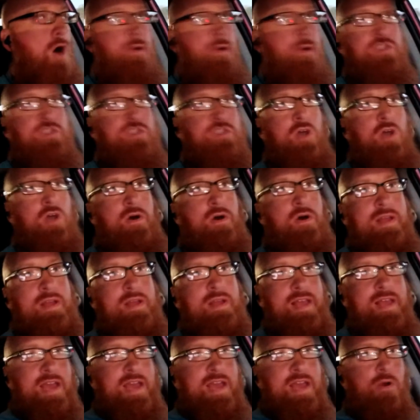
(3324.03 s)
so
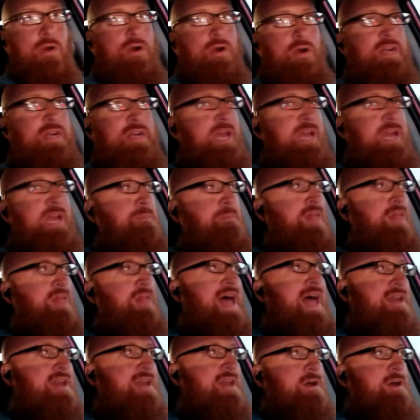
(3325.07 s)
in order to get
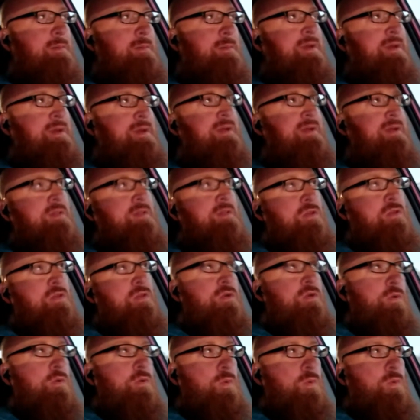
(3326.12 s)
platinum
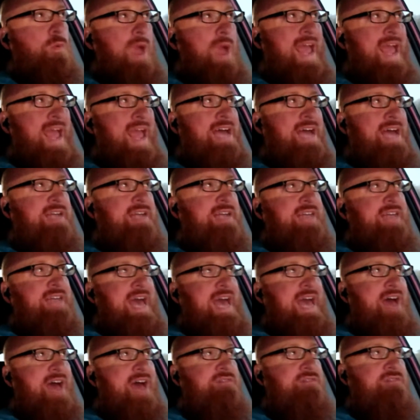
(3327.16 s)
and
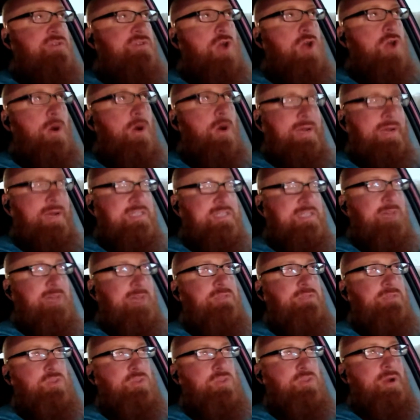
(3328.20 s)
have no
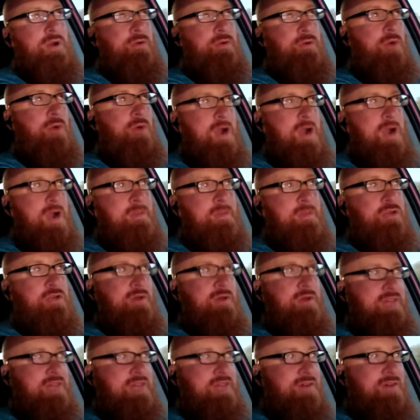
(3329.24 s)
acceptance rate requirement, you
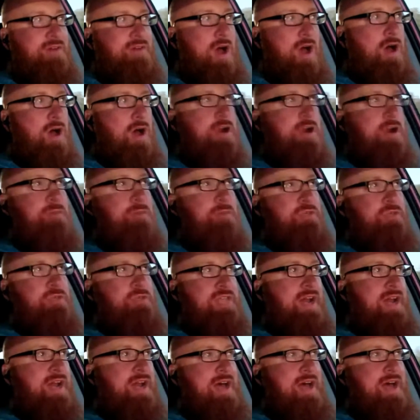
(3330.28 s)
have to have
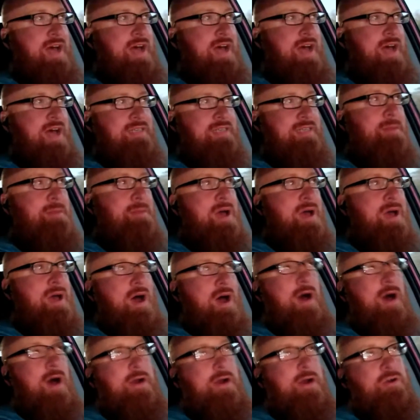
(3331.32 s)
100% on time,
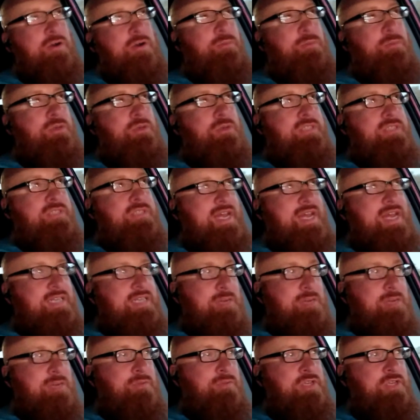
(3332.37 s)
100%
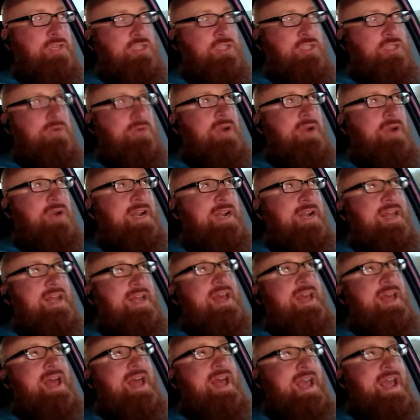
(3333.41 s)
completion rate,
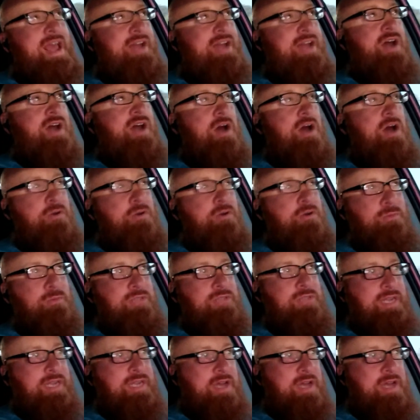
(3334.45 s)
and
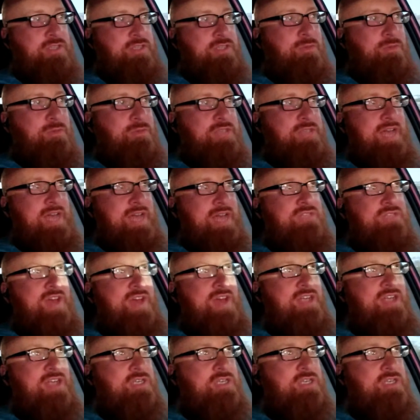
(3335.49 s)
100% customer
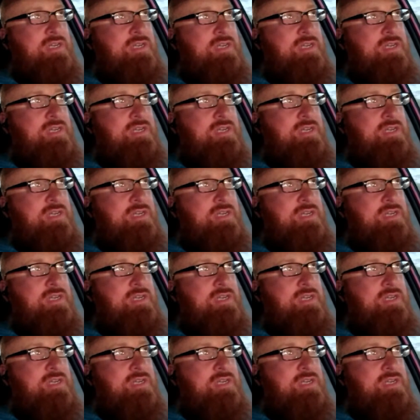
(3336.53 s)
satisfaction.